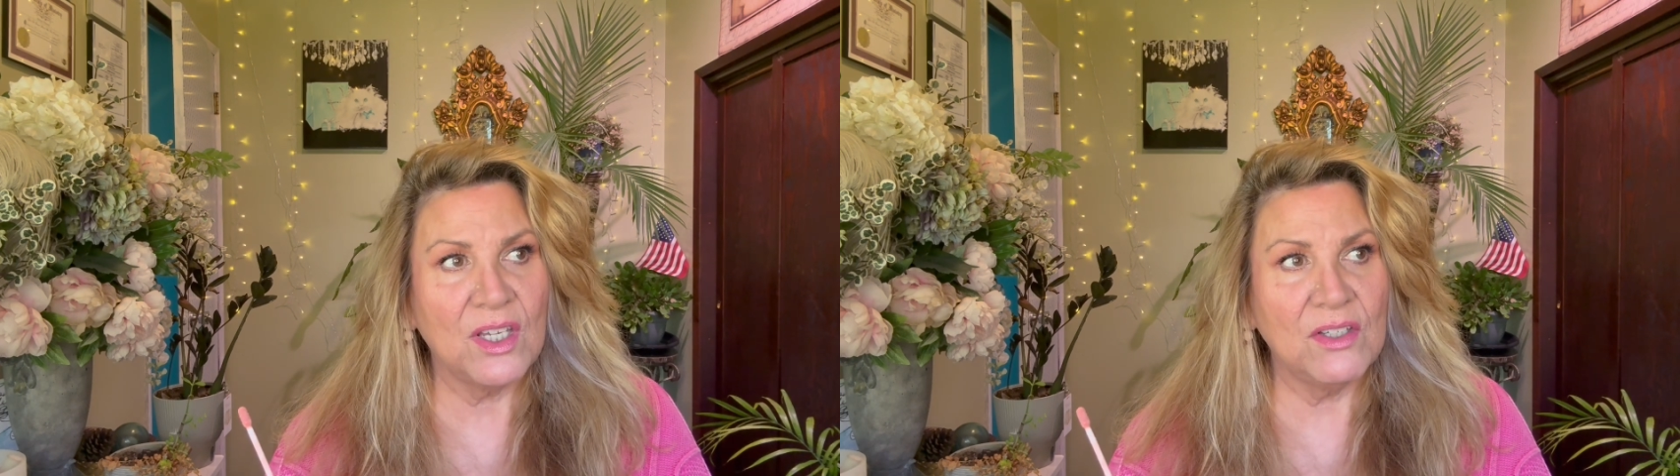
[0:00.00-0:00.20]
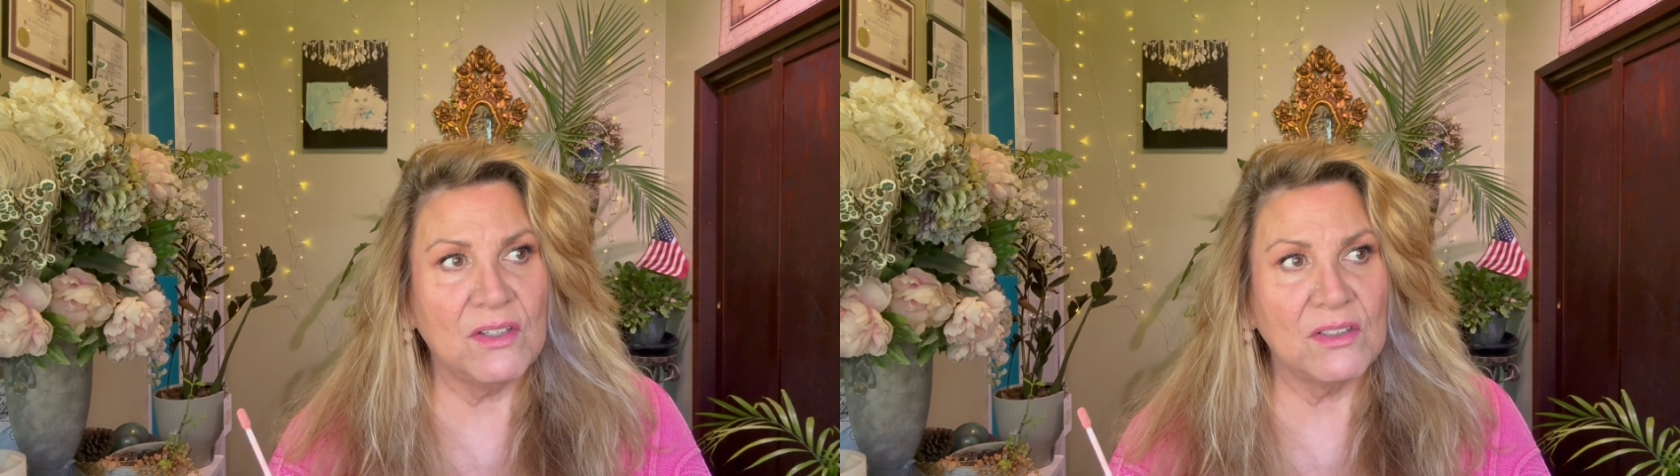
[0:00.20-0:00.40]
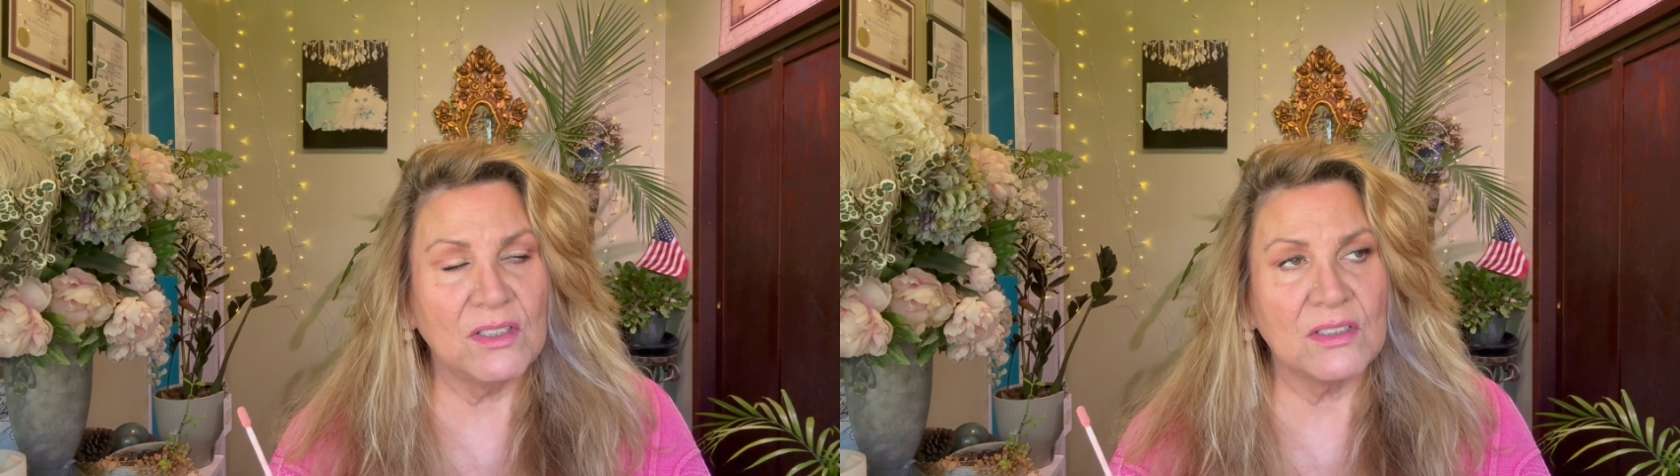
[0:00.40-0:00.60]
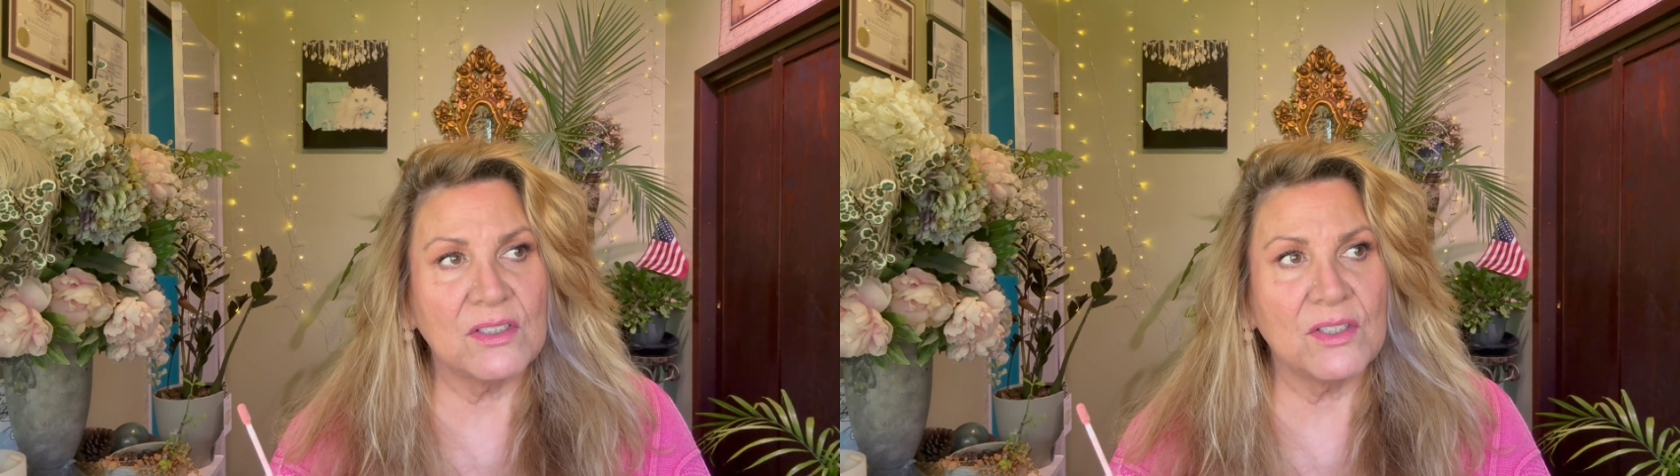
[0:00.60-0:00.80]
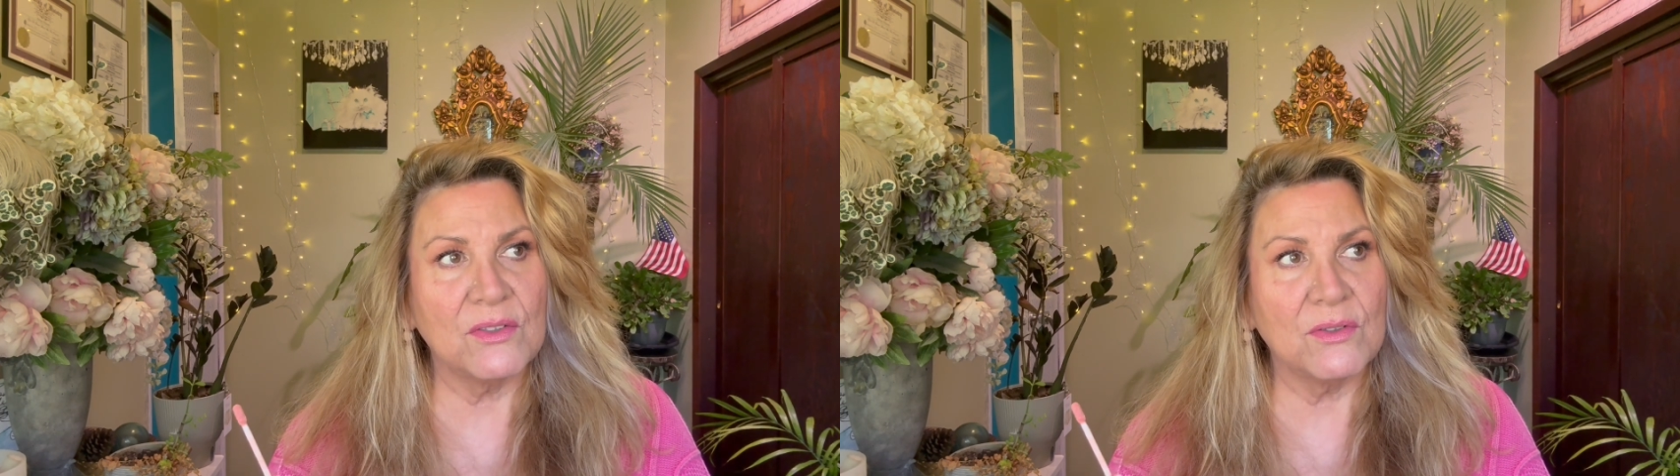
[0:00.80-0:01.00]
you can look
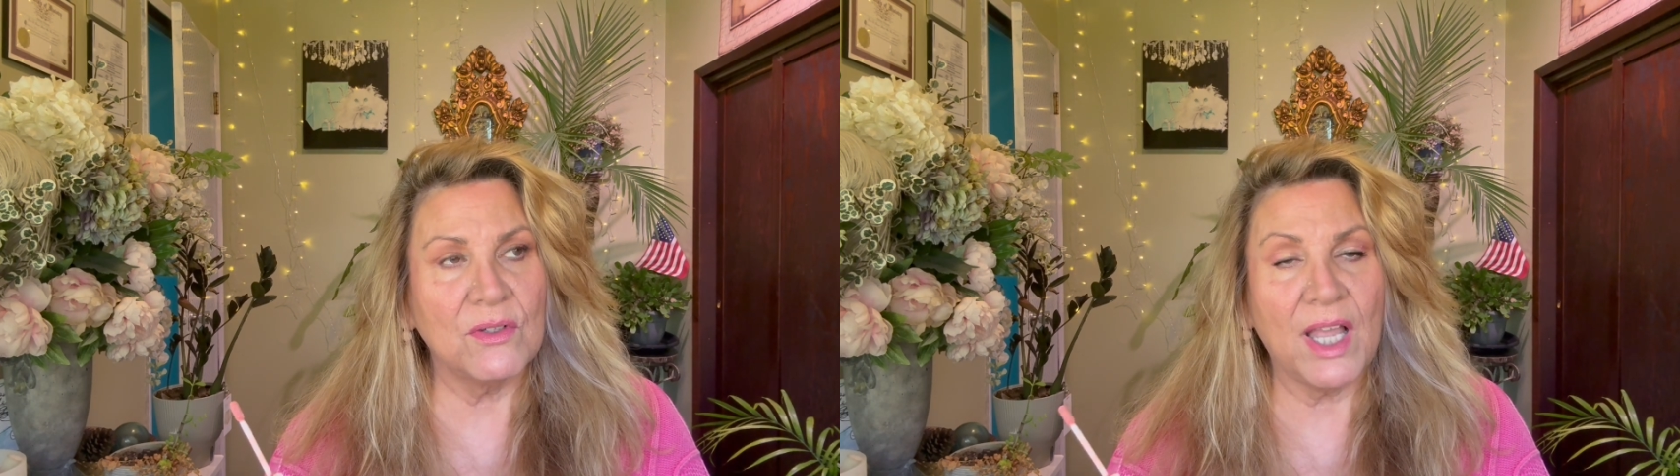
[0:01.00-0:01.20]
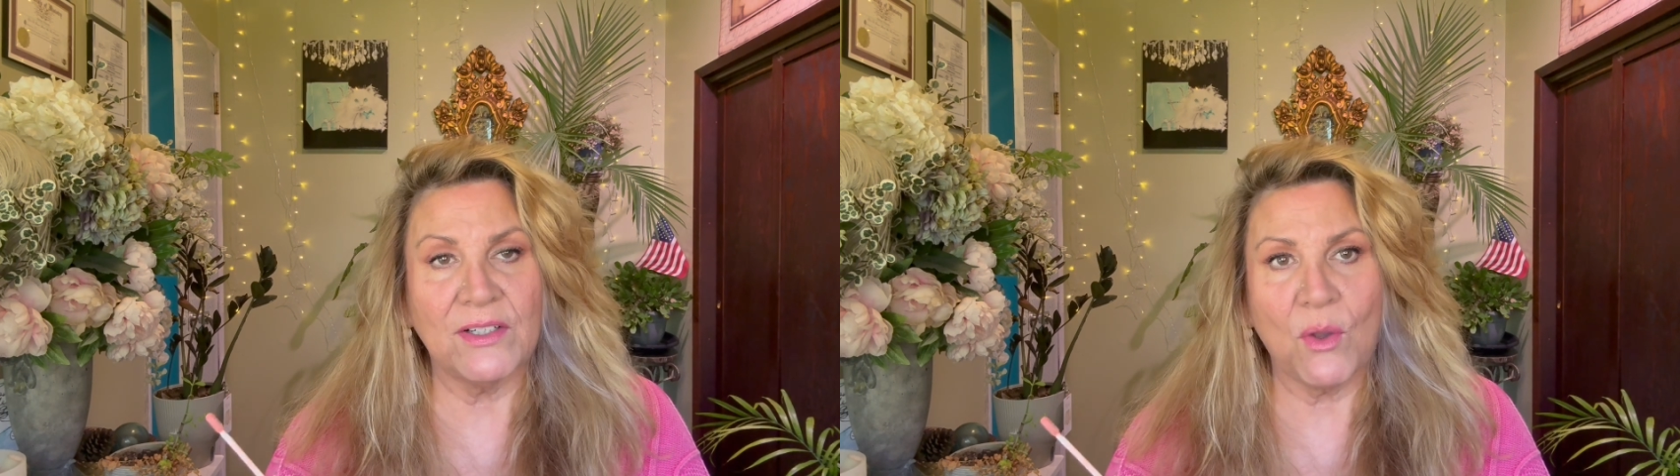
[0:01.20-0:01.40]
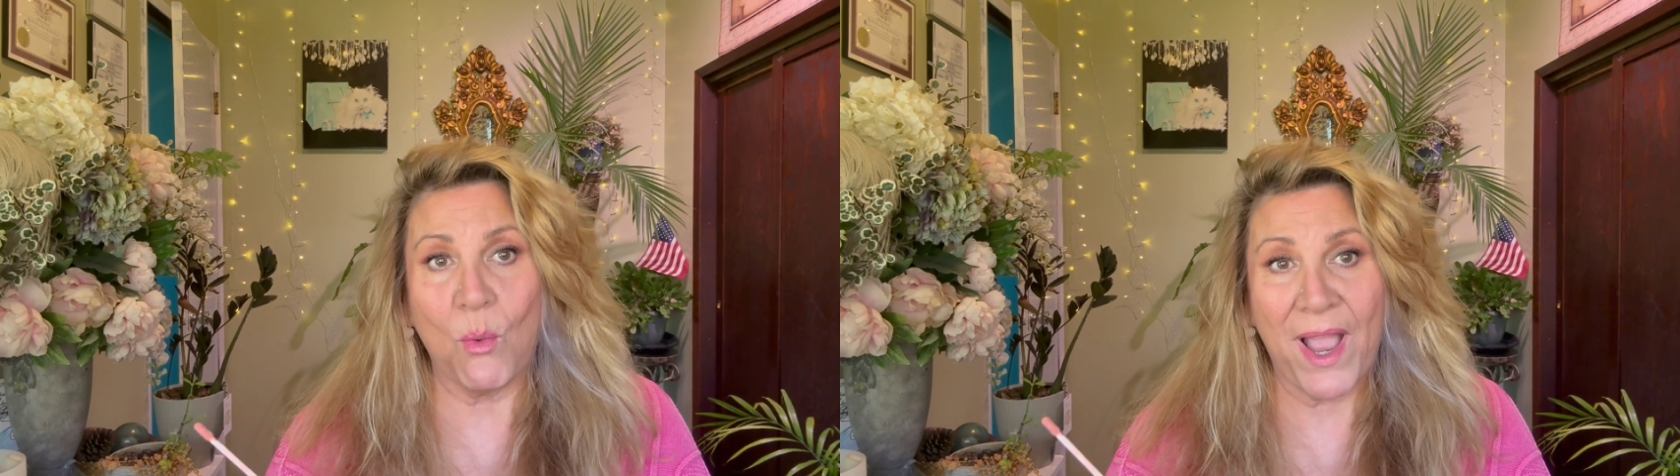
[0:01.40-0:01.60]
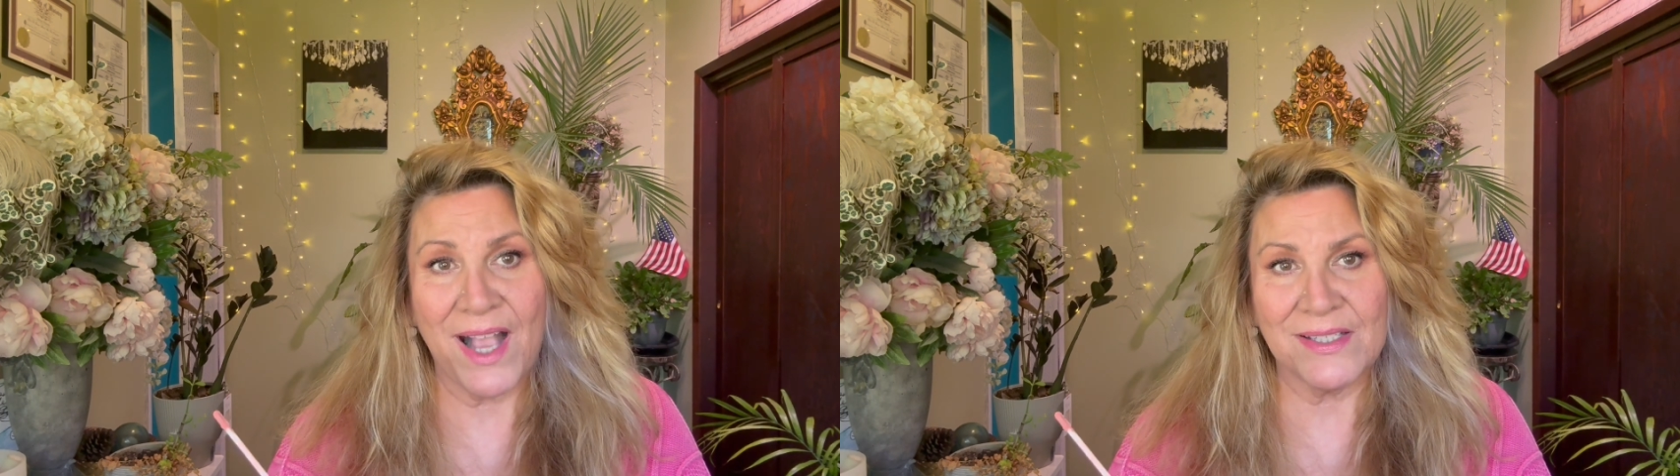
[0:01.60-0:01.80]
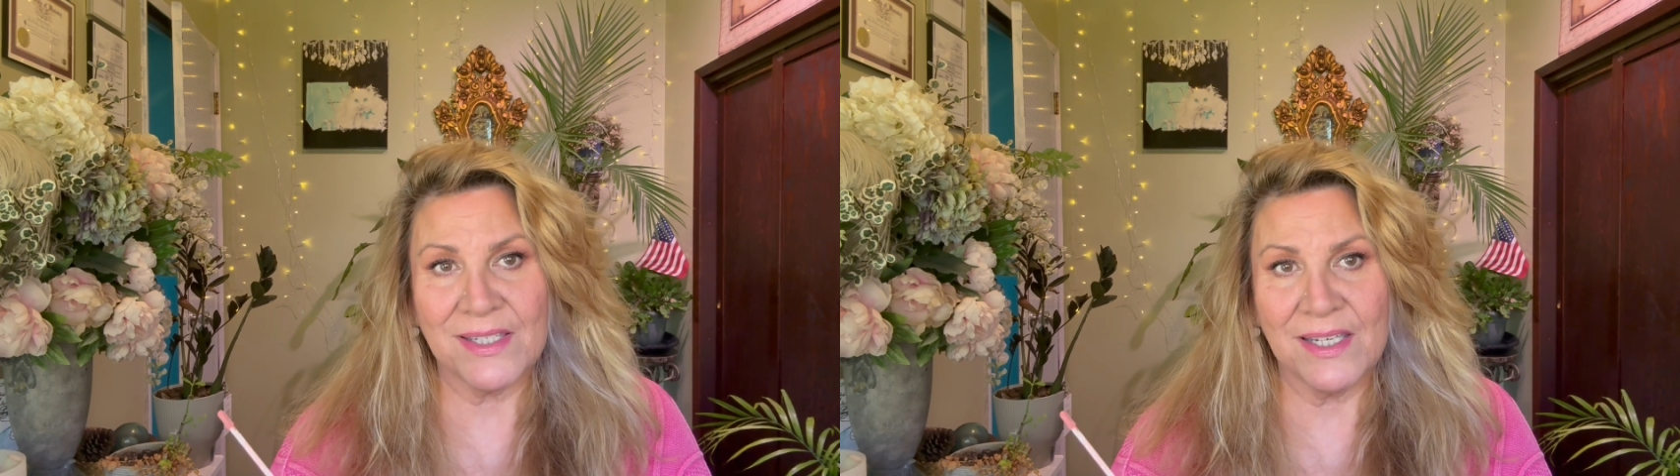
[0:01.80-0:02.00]
too, I don't know,
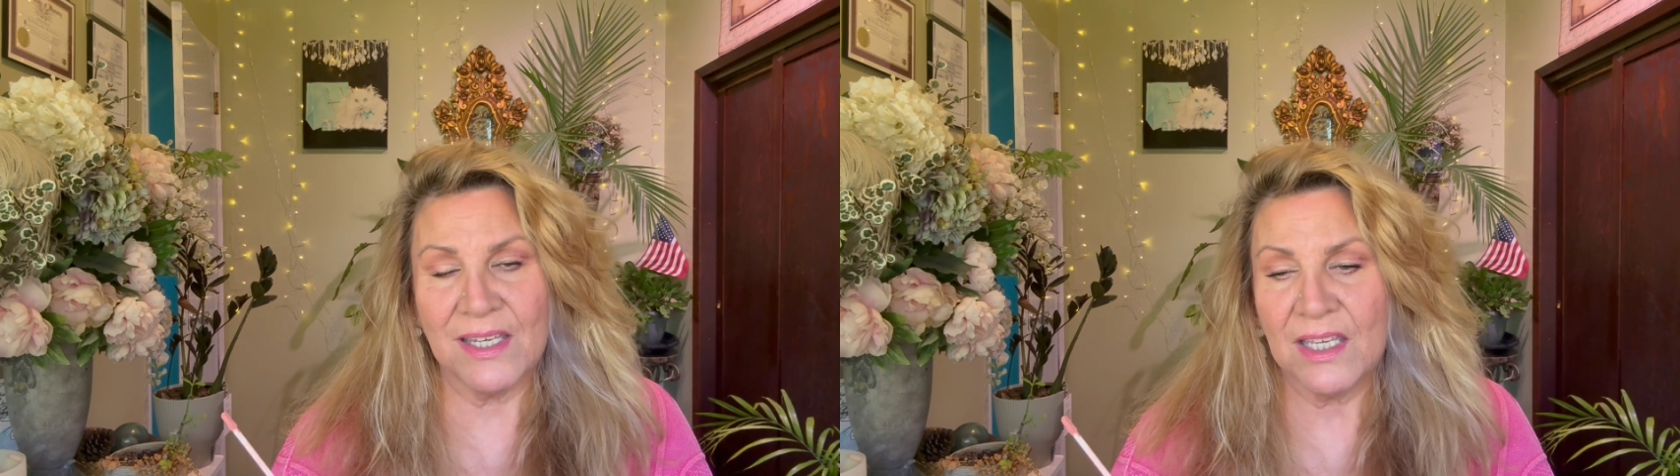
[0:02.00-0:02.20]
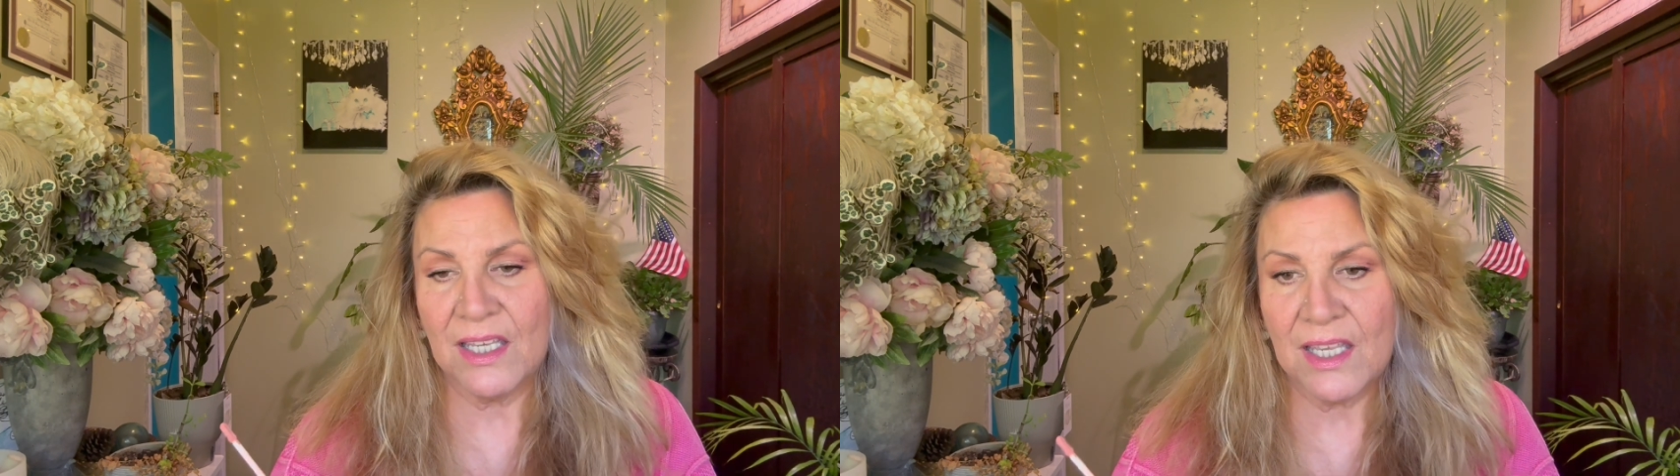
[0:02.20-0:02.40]
waxy.